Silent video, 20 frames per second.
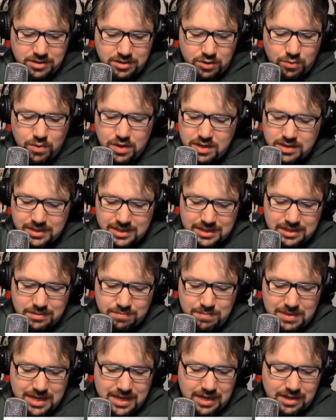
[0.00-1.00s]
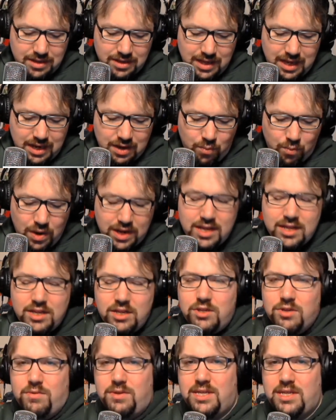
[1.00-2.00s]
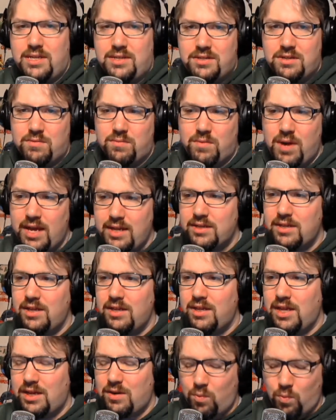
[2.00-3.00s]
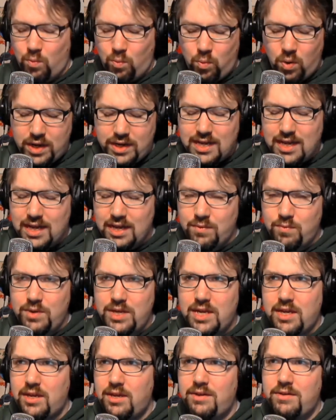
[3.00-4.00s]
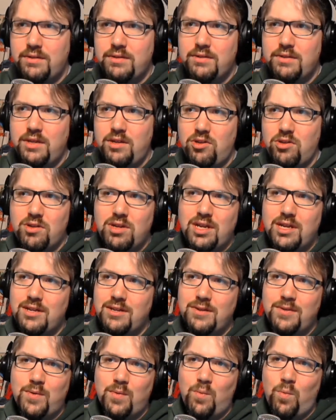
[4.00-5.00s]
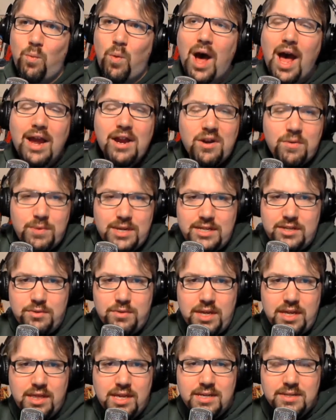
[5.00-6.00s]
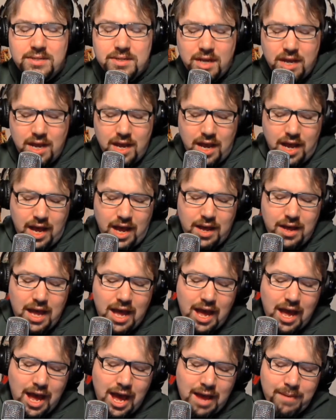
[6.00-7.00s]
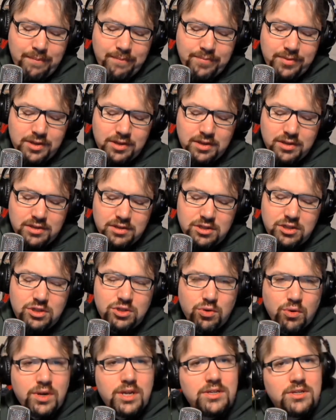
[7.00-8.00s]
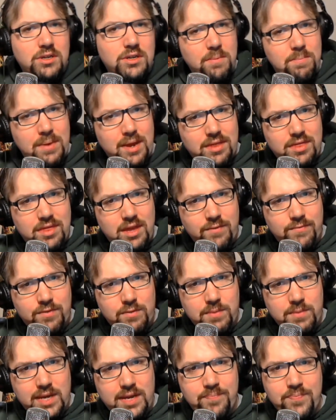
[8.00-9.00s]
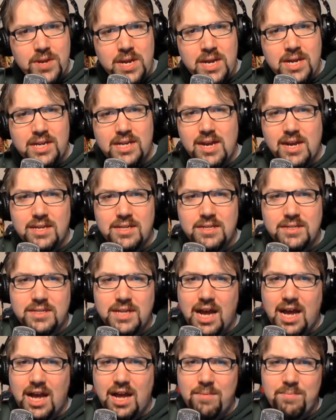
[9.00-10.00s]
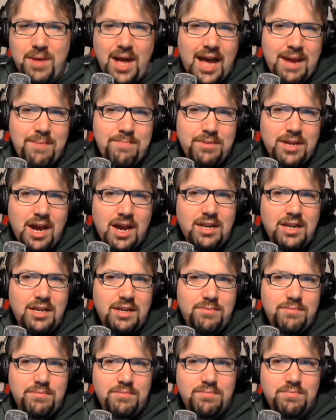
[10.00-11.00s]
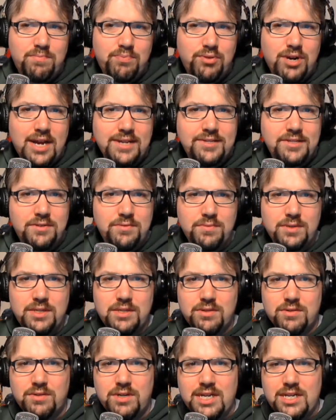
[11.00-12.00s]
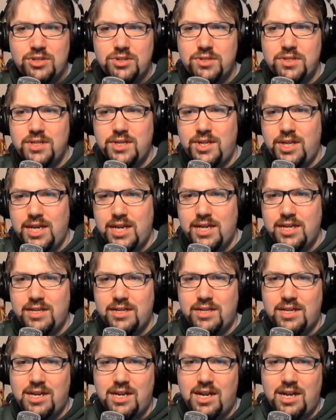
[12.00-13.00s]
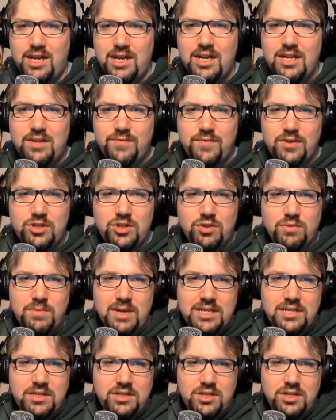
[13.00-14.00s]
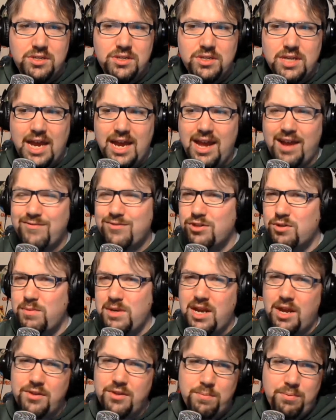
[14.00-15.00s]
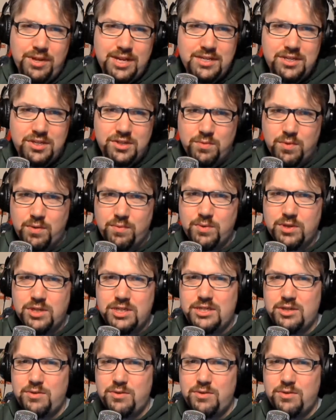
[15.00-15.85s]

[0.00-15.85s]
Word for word: So what does this mean? Like, what can you do with this, right? Like, what can we... Why are we doing this? Stories are the big thing for me because I'm not impressed with or interested in individual messages. I have so many other places where we're